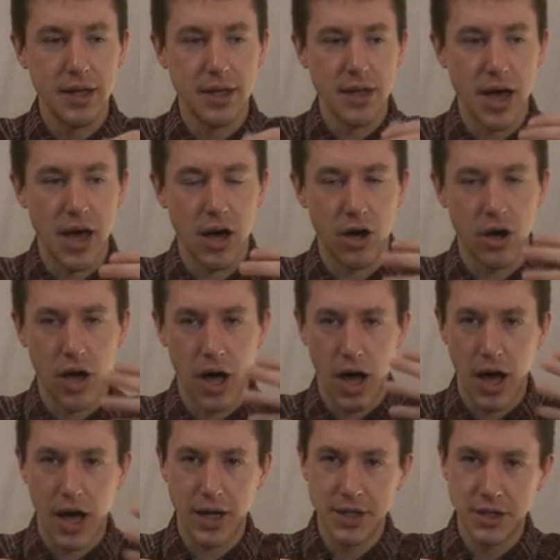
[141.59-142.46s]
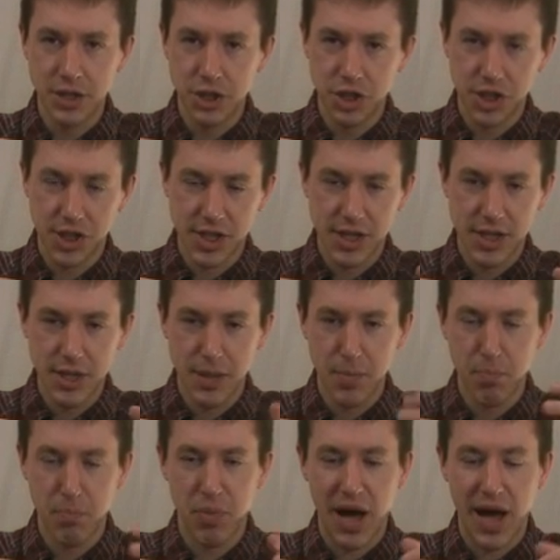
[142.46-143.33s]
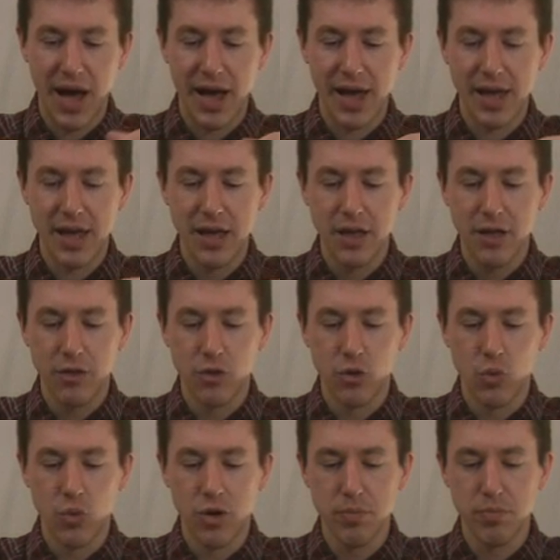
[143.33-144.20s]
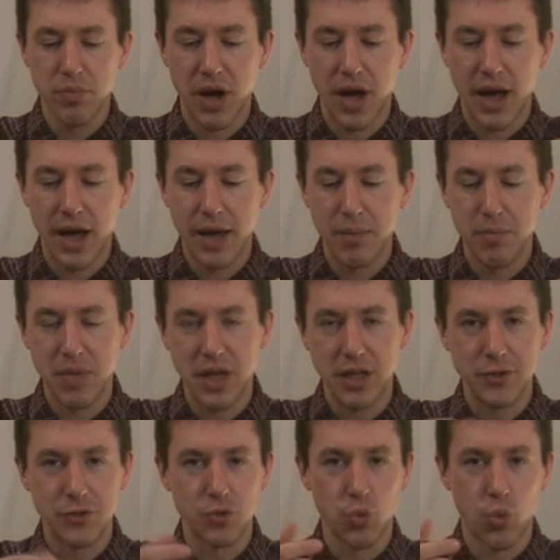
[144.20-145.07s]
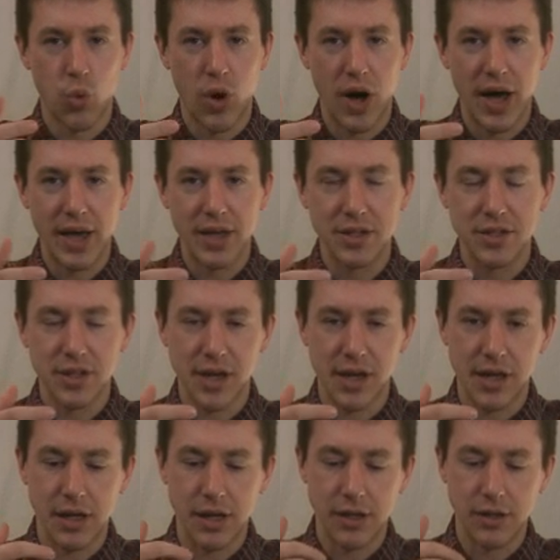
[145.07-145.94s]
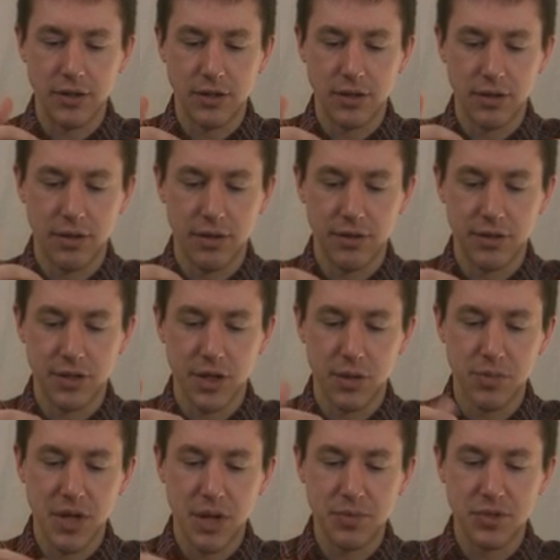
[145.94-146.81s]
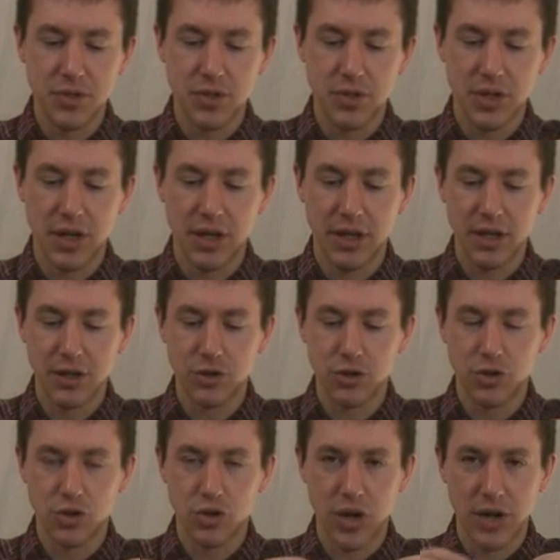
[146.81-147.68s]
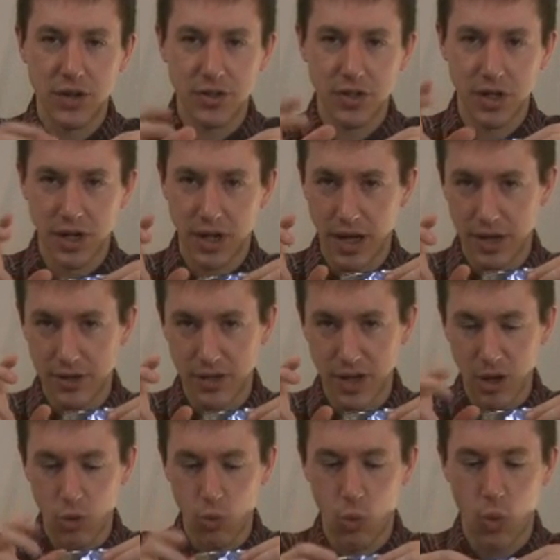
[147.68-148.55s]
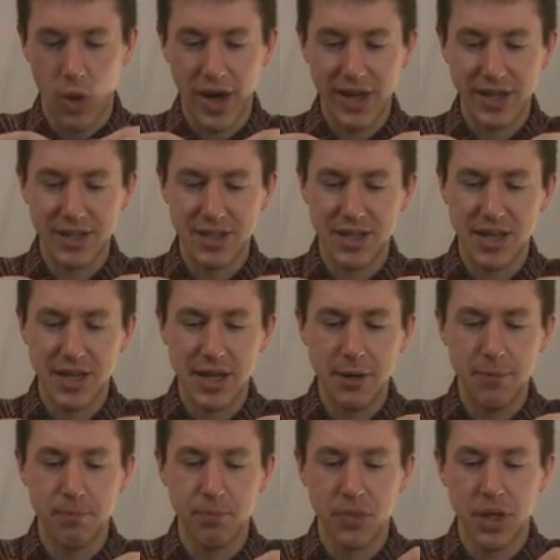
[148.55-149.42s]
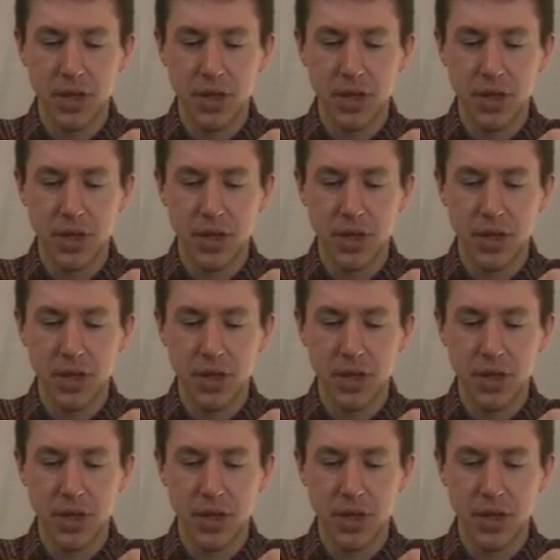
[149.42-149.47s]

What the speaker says: Now, Anji Bai, the word Bai means white, and sometimes this can get translated as a white tea,